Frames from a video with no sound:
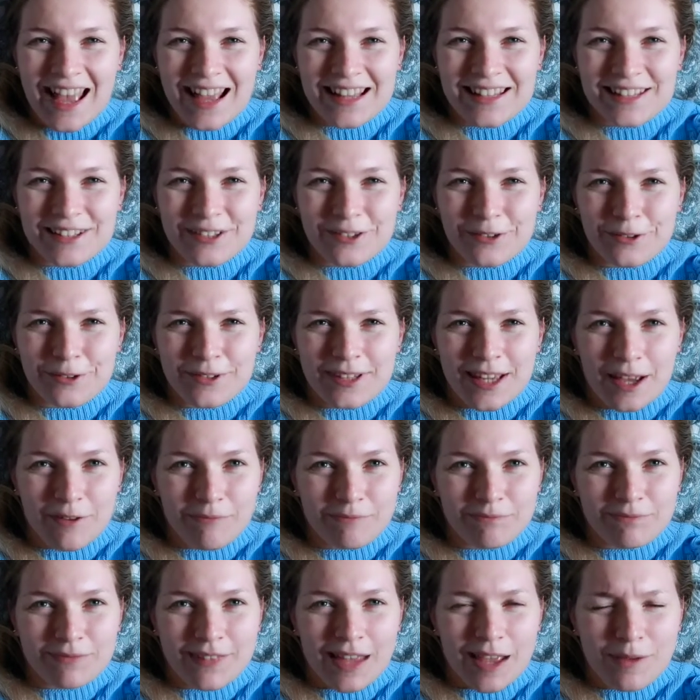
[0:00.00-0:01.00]
So yeah,
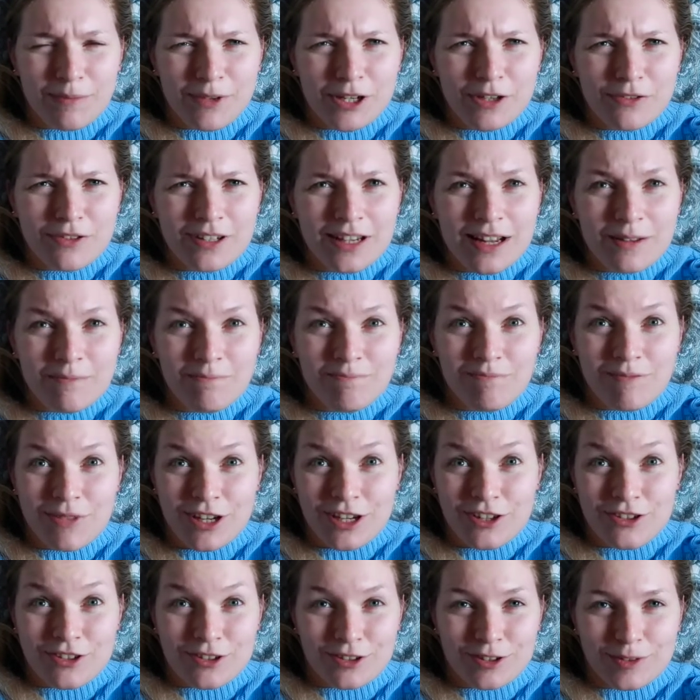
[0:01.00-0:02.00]
a bit of an
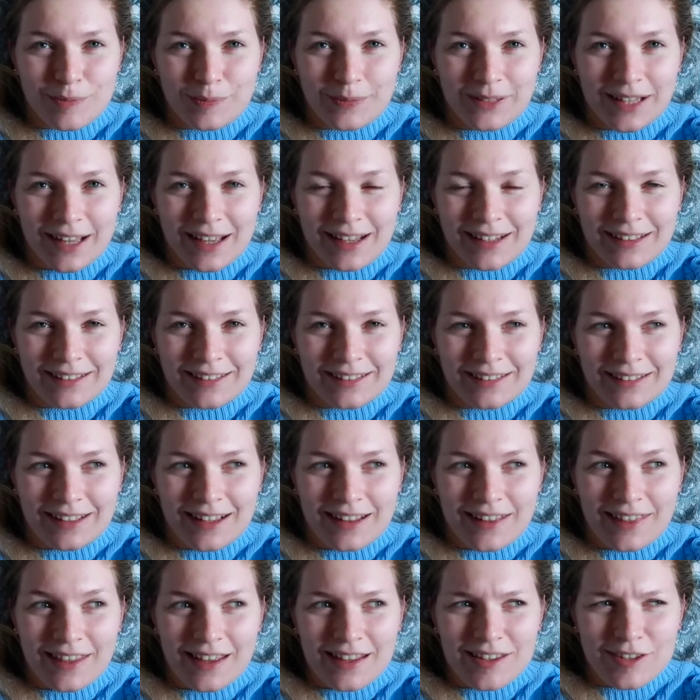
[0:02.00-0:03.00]
ambitious
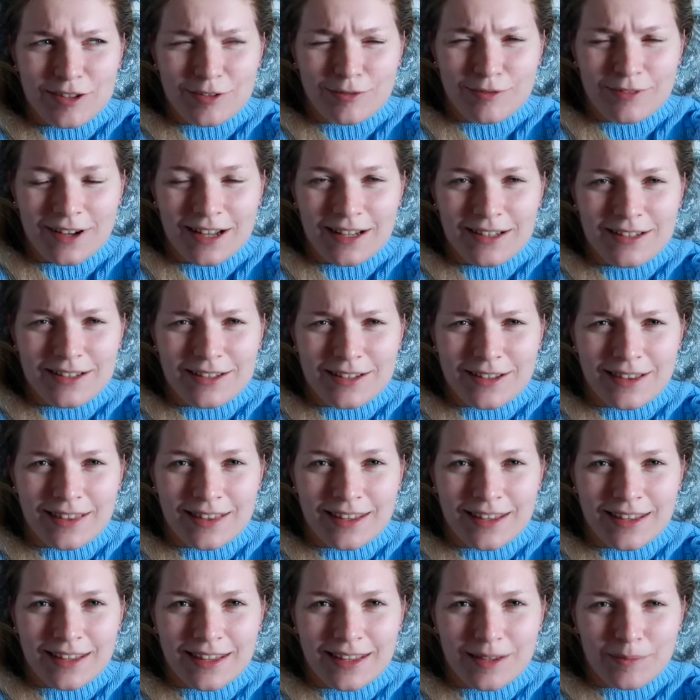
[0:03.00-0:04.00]
plan. That's fun to
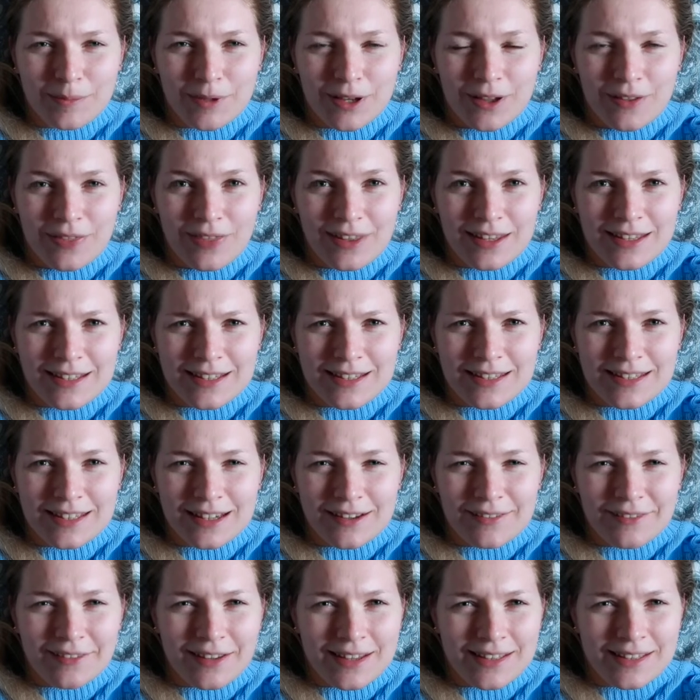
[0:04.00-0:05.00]
think about this
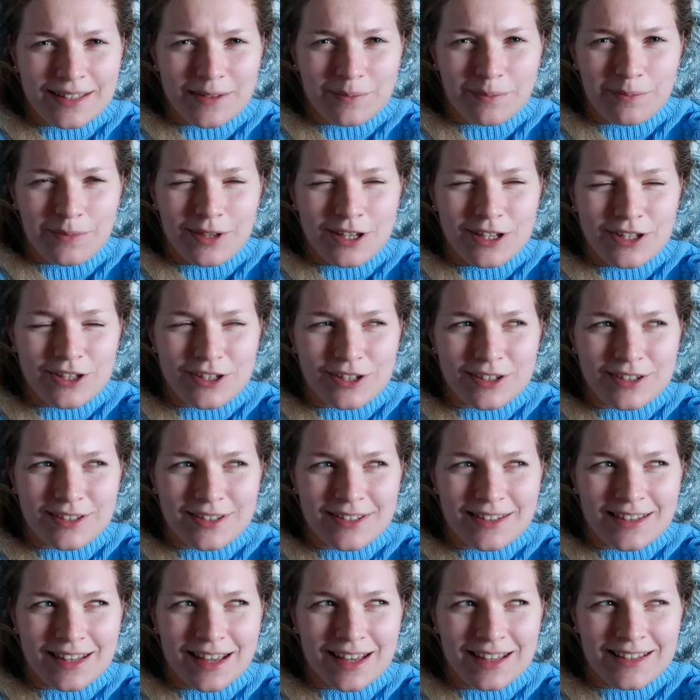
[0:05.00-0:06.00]
stuff as ambitious.
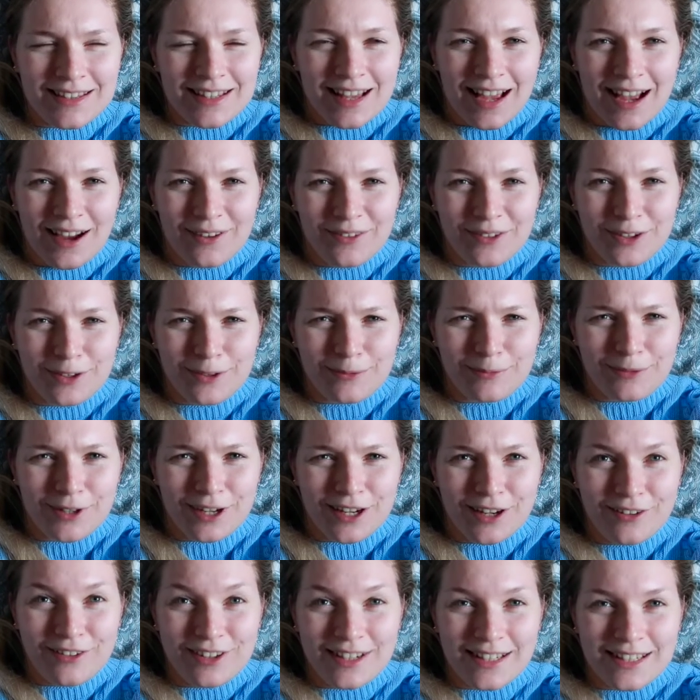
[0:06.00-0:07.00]
That's how your
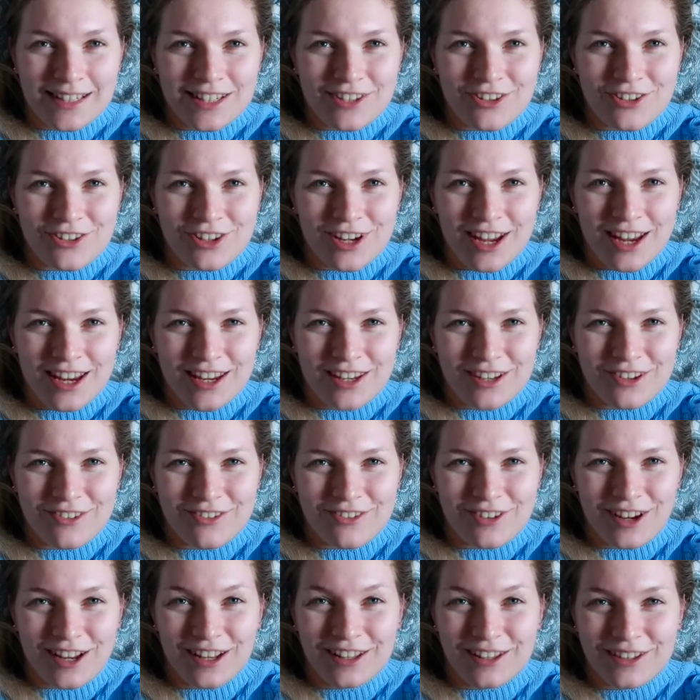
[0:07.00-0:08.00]
priorities change
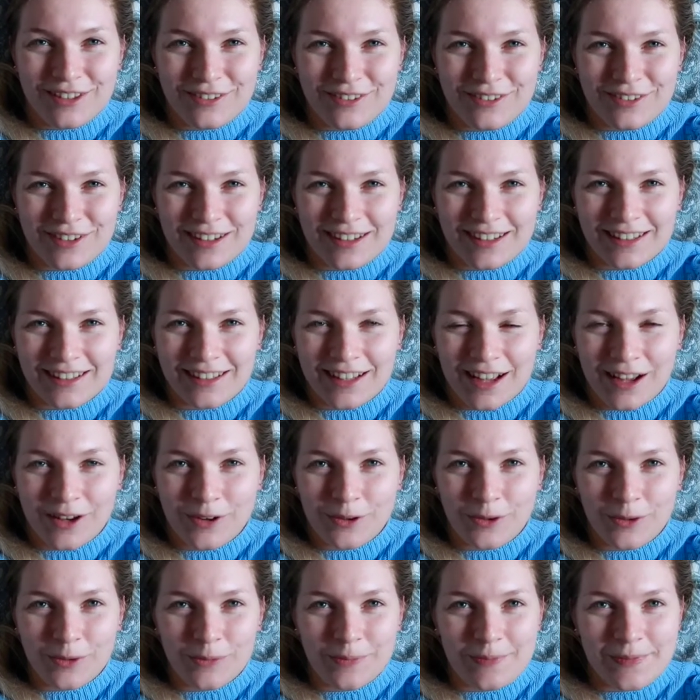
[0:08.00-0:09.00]
when you are at
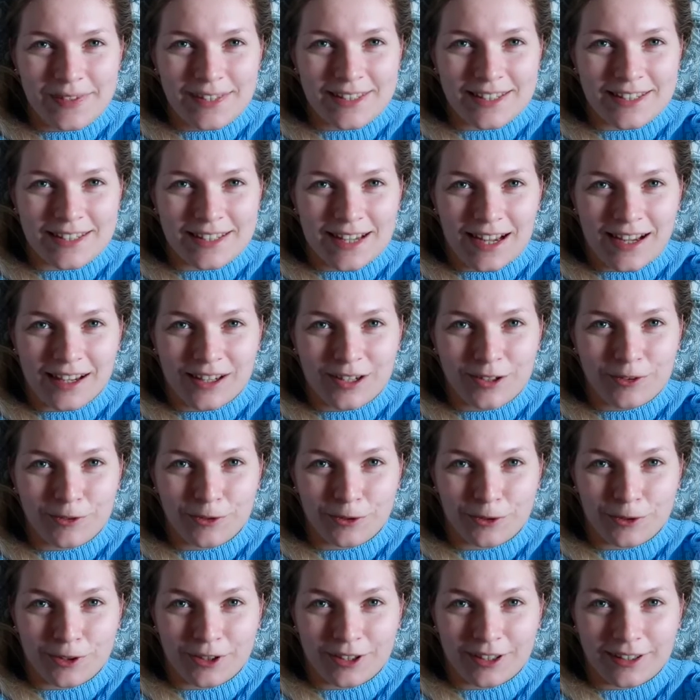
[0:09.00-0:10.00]
home stuck
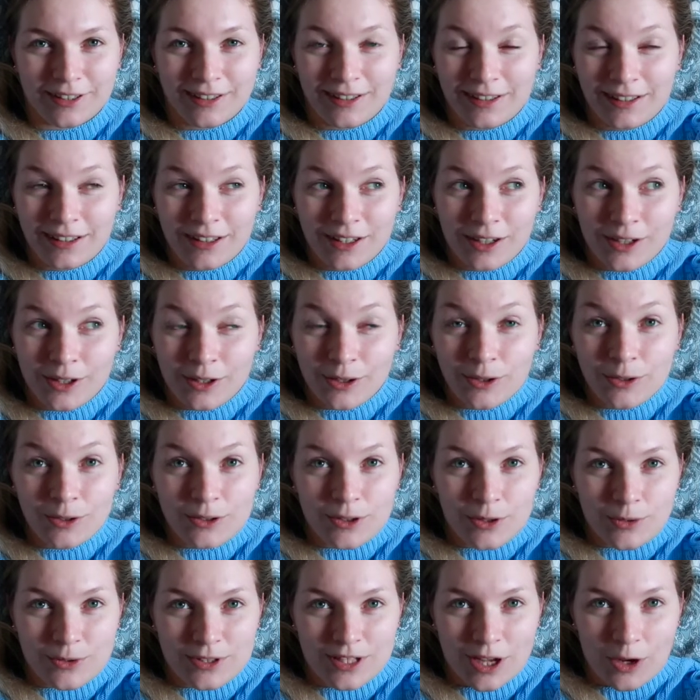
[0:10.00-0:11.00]
for who
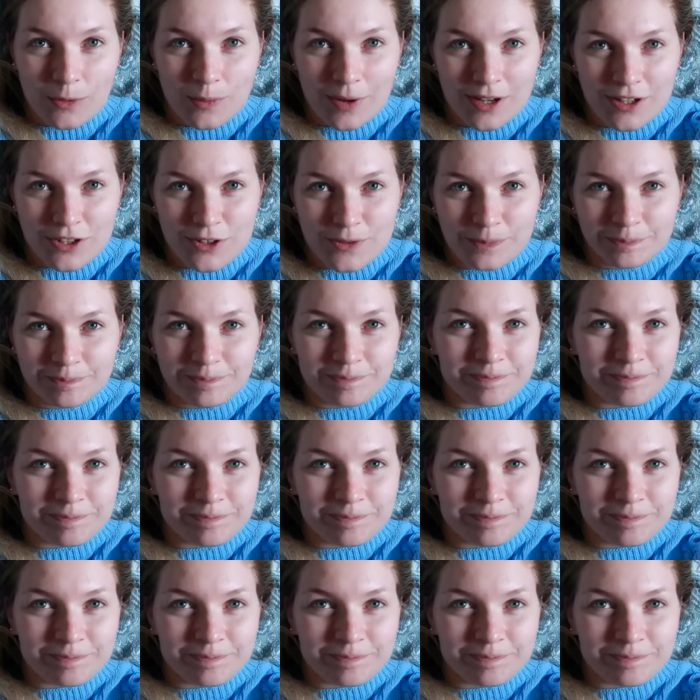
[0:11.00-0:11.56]
knows how much.